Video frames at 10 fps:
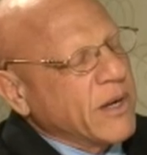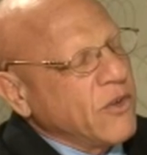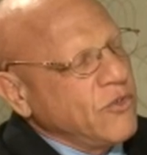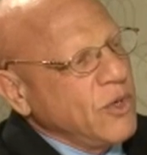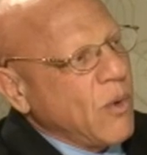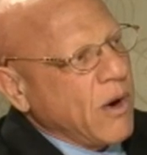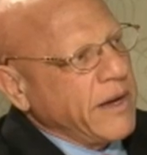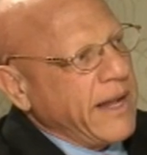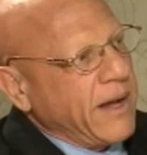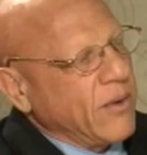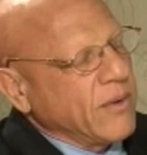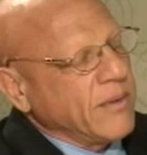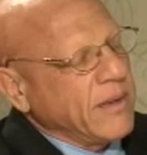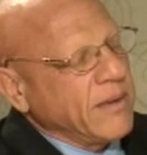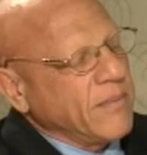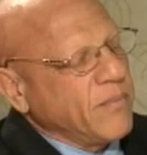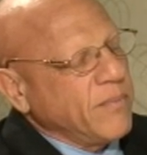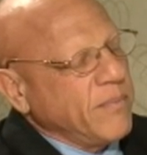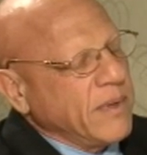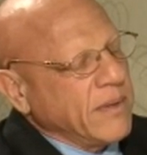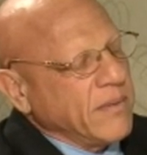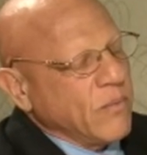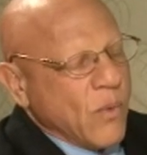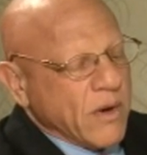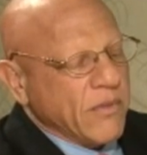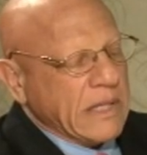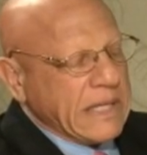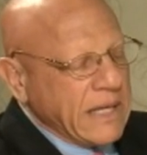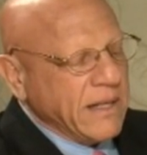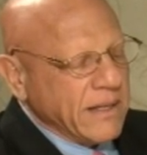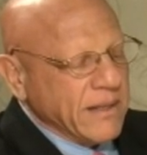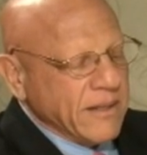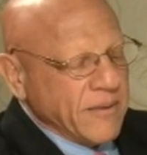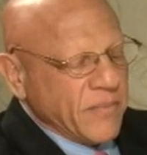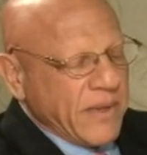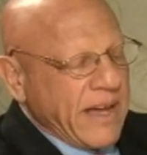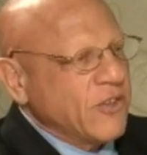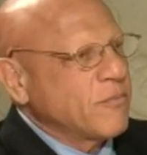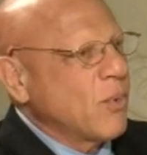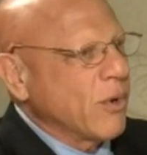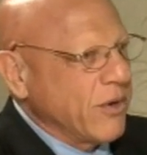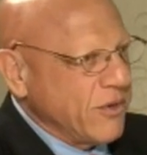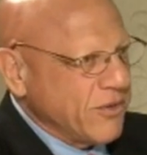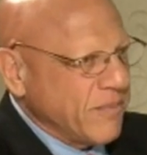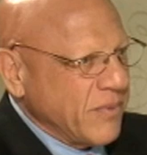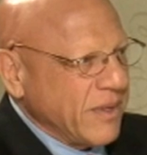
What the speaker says: because you are now one of the leading exporters